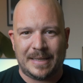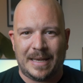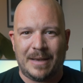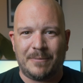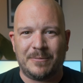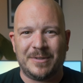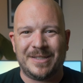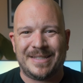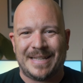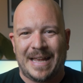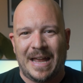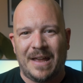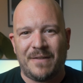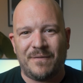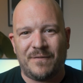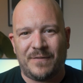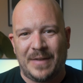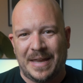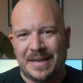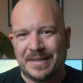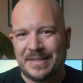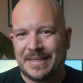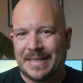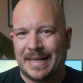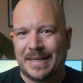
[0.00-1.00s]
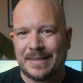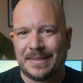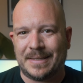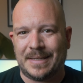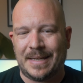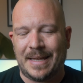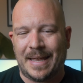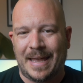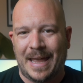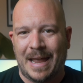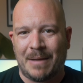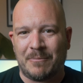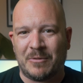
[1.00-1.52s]
It was a
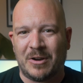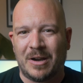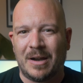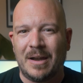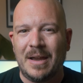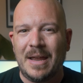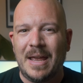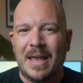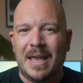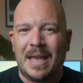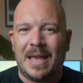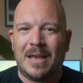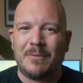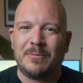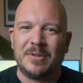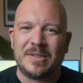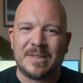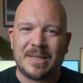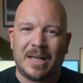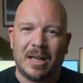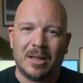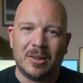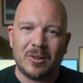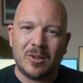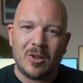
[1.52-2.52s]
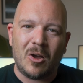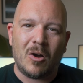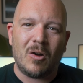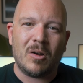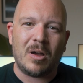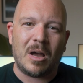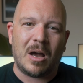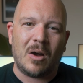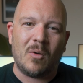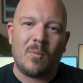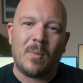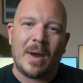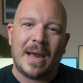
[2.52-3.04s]
fantastic camera. It was a
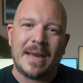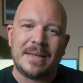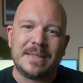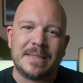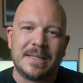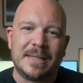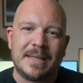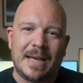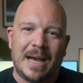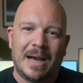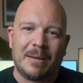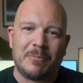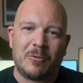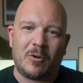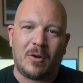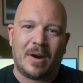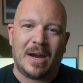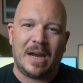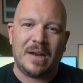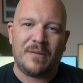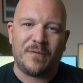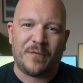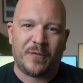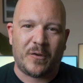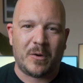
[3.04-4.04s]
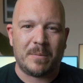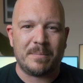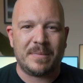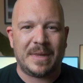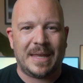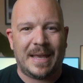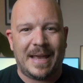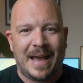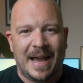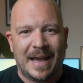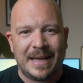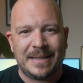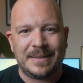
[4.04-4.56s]
long-awaited upgrade from
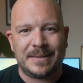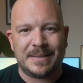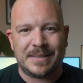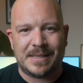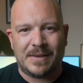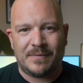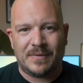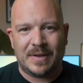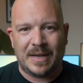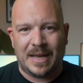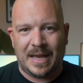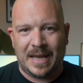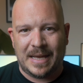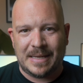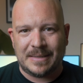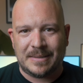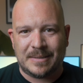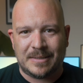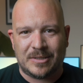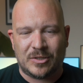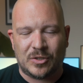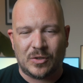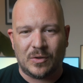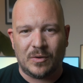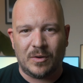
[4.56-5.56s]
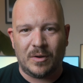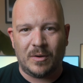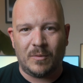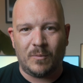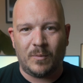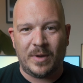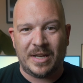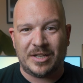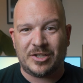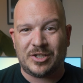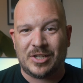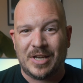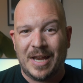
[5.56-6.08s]
the A7S II,
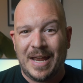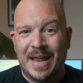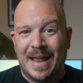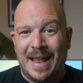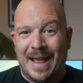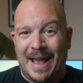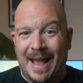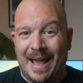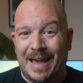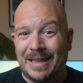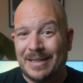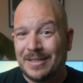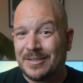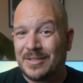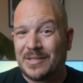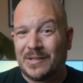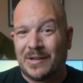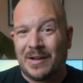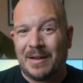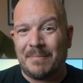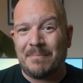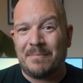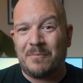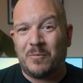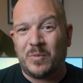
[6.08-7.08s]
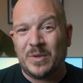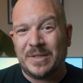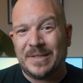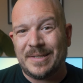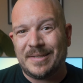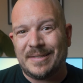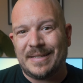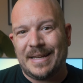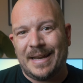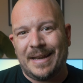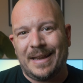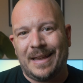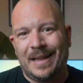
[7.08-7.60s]
which at the time was
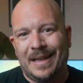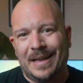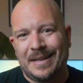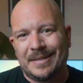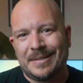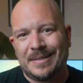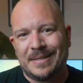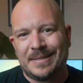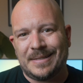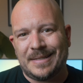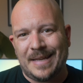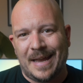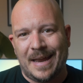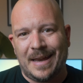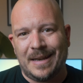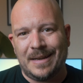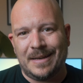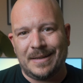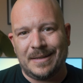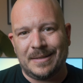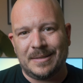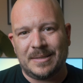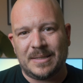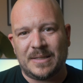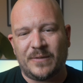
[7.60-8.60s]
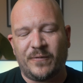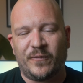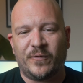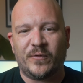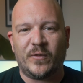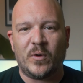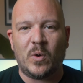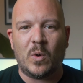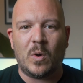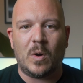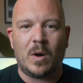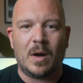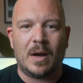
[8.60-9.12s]
setting standards
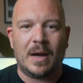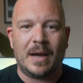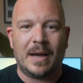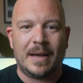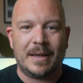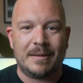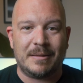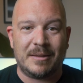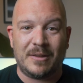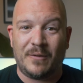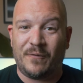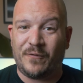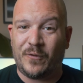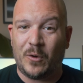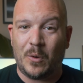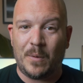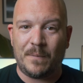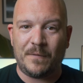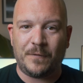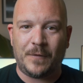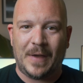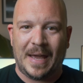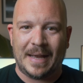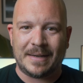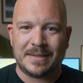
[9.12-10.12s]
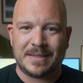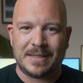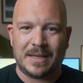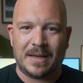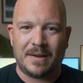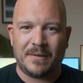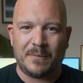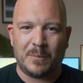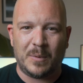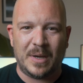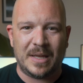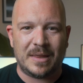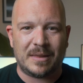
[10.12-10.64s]
for the form
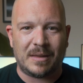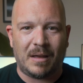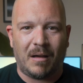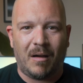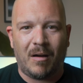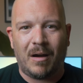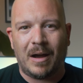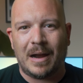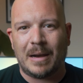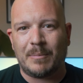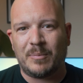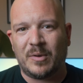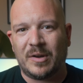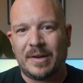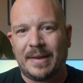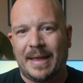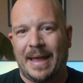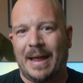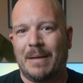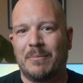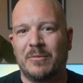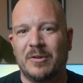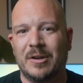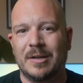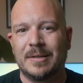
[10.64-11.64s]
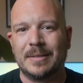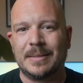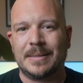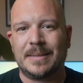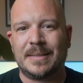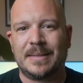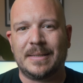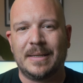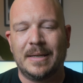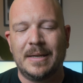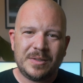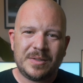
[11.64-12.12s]
factor with hybrid cameras.